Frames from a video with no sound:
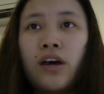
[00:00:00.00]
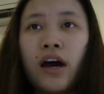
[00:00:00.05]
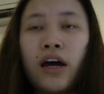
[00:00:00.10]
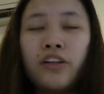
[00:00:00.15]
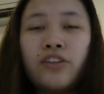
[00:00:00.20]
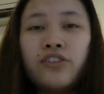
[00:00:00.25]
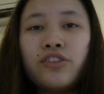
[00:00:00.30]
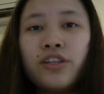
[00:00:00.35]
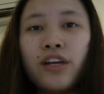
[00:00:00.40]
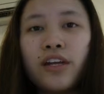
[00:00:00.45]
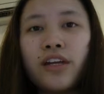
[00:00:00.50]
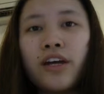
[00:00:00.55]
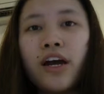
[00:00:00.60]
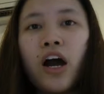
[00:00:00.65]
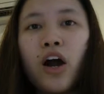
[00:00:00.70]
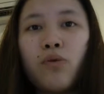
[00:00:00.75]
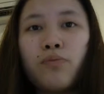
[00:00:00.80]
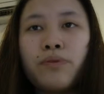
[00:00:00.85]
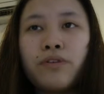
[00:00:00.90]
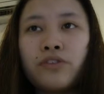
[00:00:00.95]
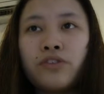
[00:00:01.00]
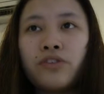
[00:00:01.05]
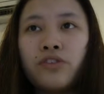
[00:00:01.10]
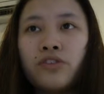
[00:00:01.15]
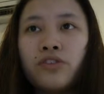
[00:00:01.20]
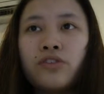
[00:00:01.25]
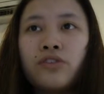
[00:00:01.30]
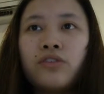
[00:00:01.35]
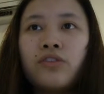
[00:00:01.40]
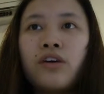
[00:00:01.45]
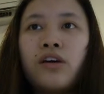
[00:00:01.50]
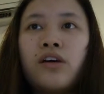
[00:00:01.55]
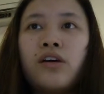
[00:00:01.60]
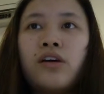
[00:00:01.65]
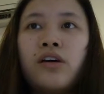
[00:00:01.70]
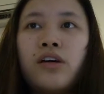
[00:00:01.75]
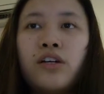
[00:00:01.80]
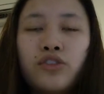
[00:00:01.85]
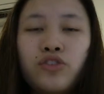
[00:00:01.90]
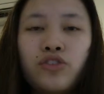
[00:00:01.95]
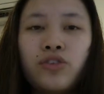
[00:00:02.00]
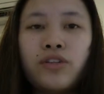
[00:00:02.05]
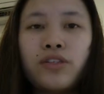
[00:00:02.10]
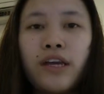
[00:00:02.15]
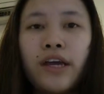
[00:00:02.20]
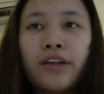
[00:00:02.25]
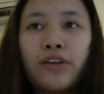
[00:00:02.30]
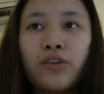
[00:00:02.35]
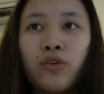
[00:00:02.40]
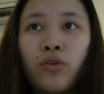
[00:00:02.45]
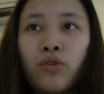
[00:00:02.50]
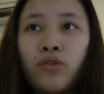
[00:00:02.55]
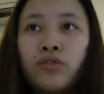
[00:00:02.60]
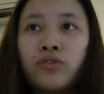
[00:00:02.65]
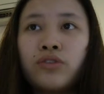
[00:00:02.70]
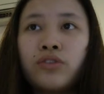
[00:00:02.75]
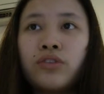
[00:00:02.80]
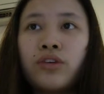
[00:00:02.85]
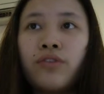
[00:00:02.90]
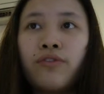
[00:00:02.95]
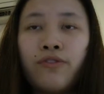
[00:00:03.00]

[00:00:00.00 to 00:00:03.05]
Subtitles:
Understanding how personal interests and goals